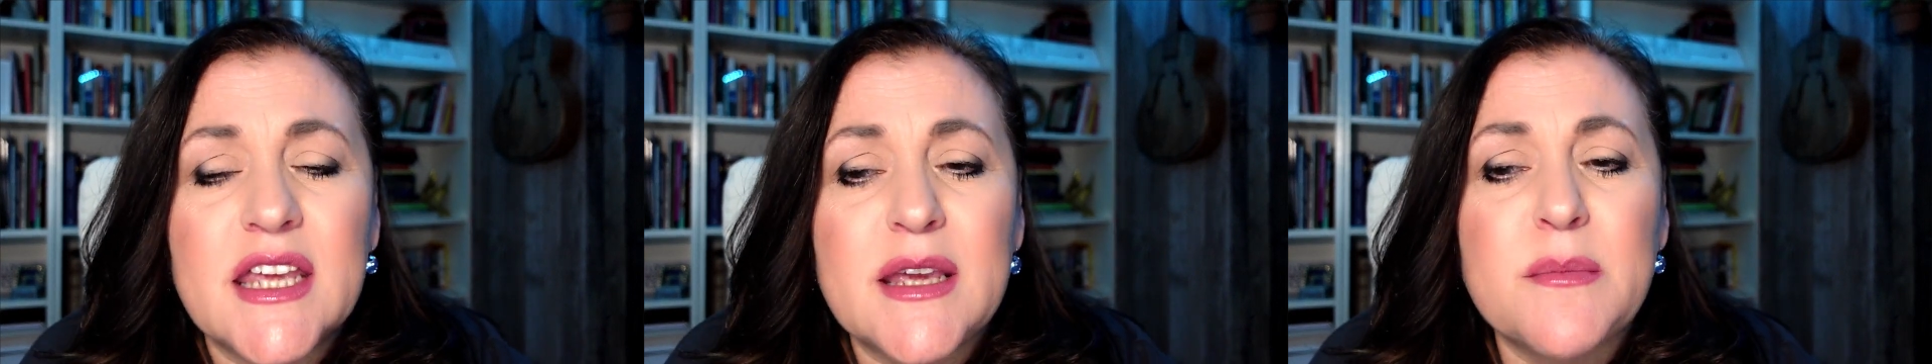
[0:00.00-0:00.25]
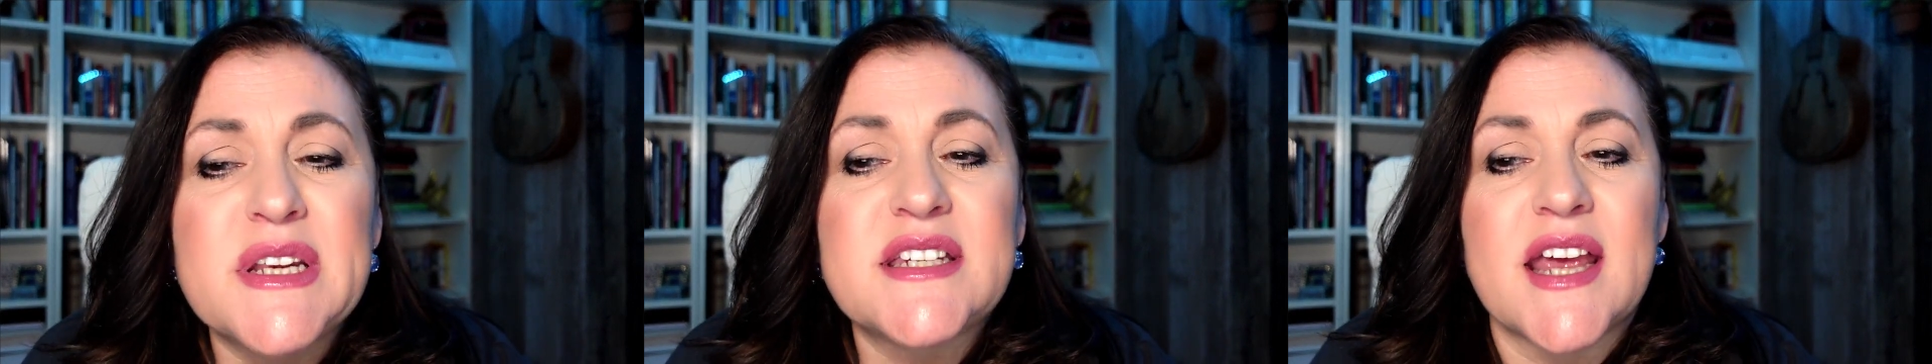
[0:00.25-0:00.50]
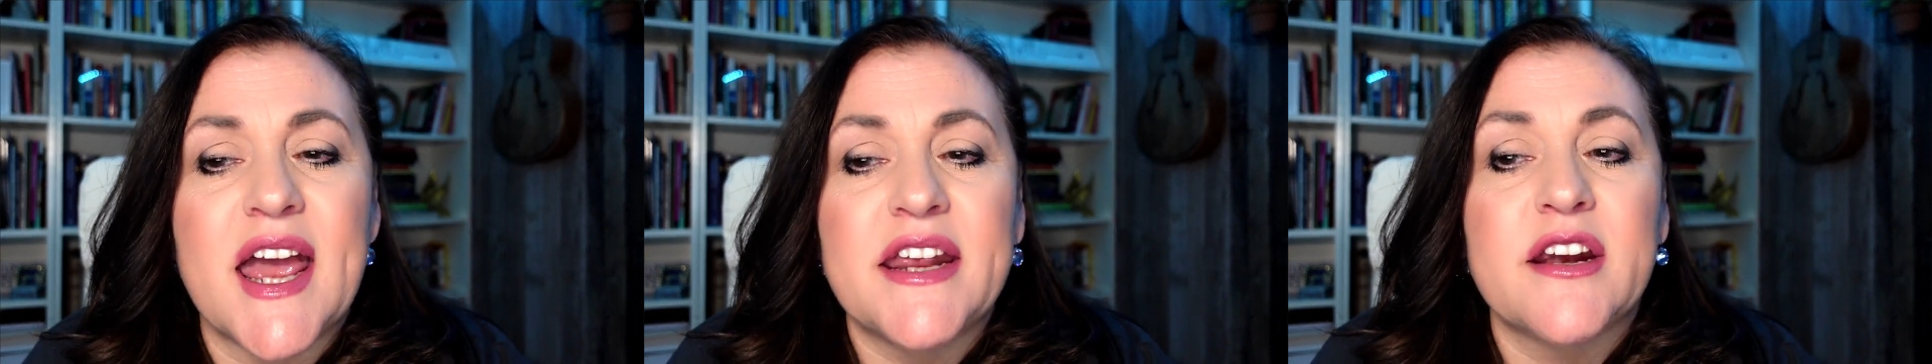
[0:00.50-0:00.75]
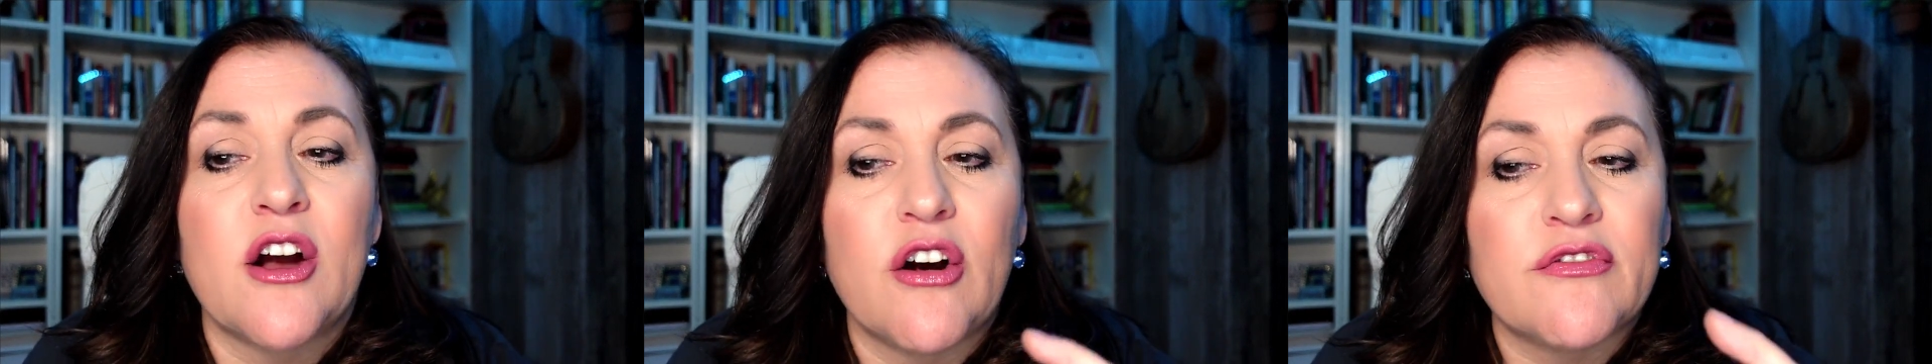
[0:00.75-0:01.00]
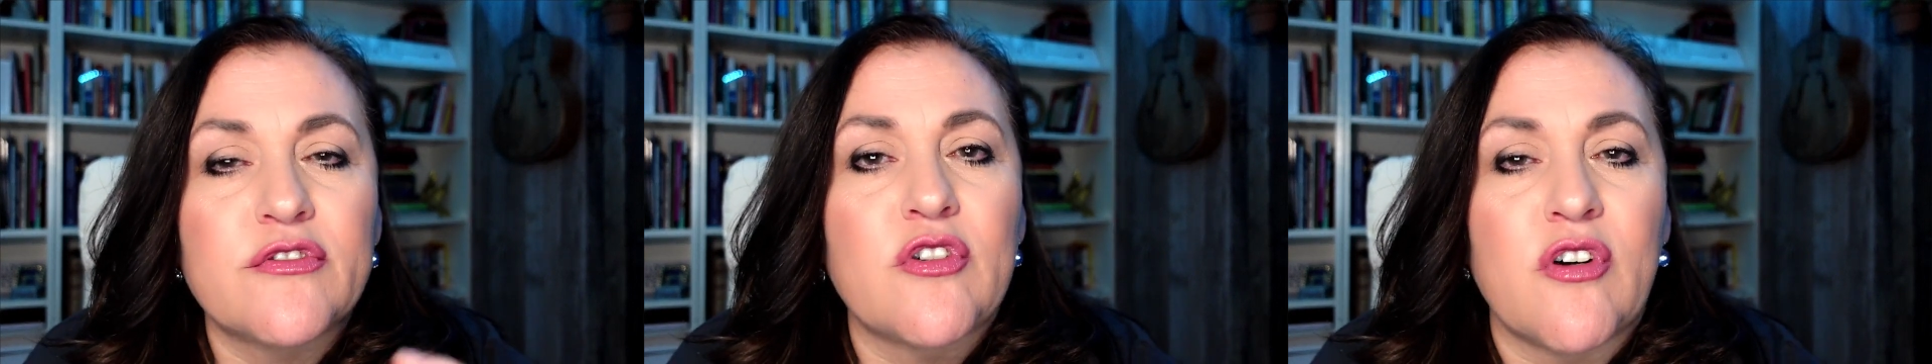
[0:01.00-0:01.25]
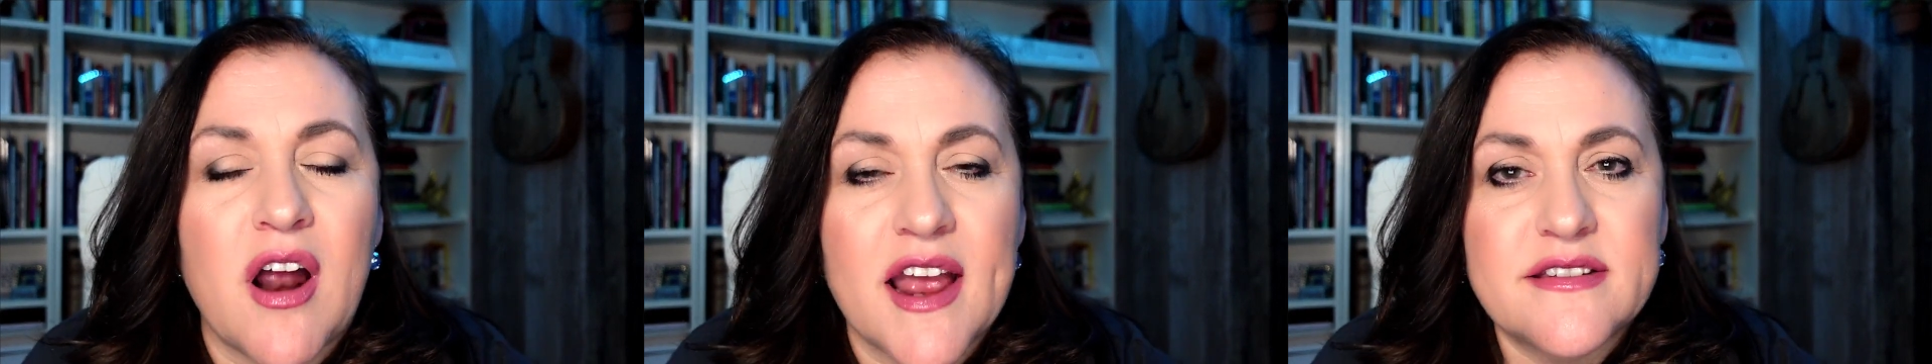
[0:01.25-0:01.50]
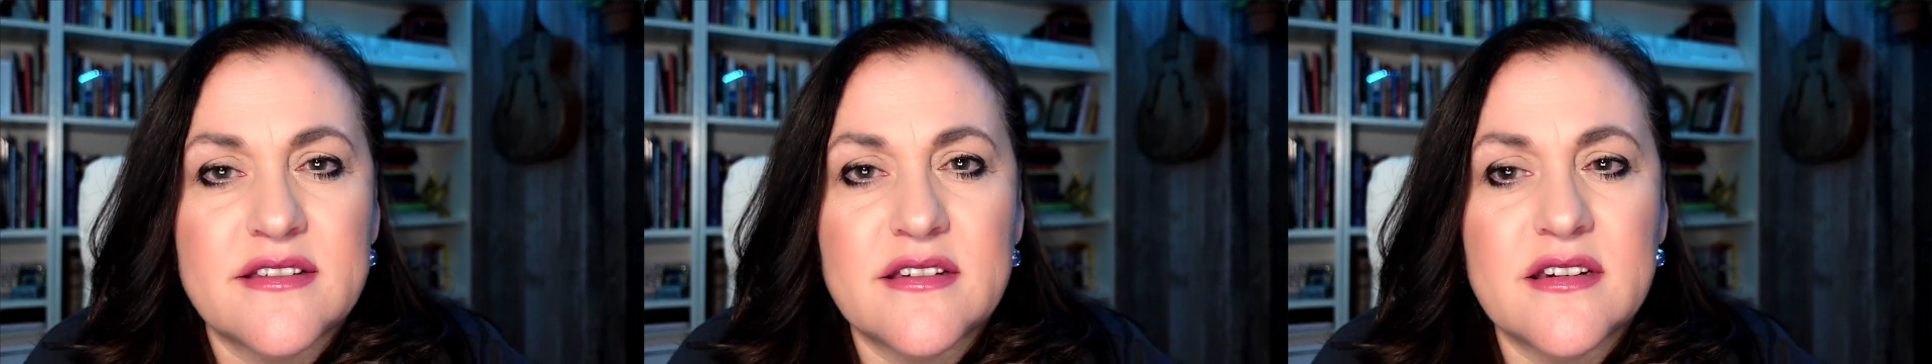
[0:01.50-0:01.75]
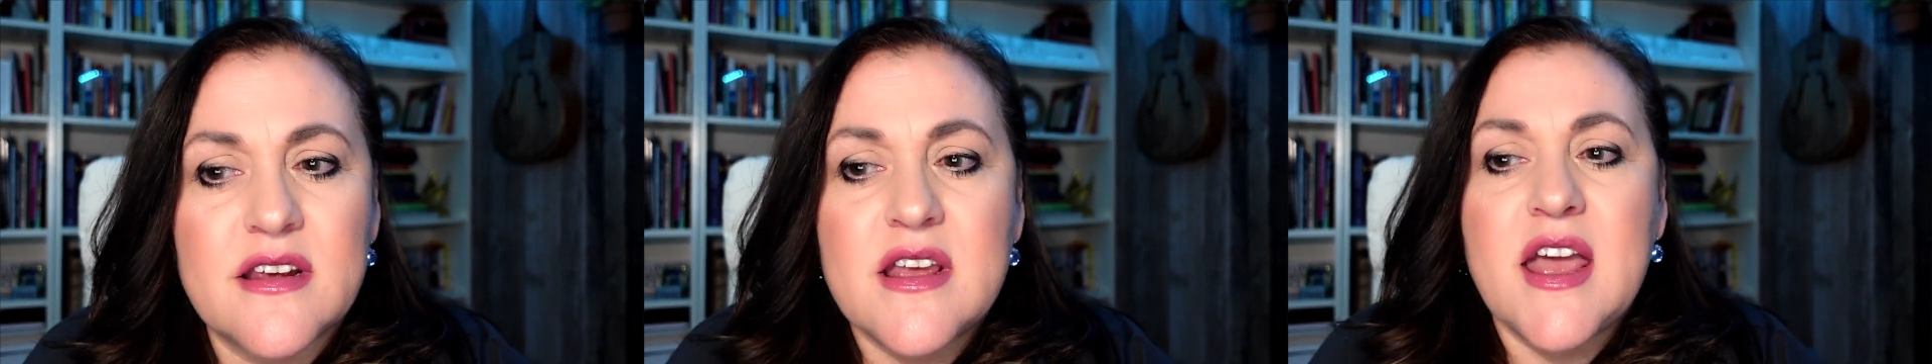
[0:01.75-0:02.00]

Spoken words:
imitator of Christ,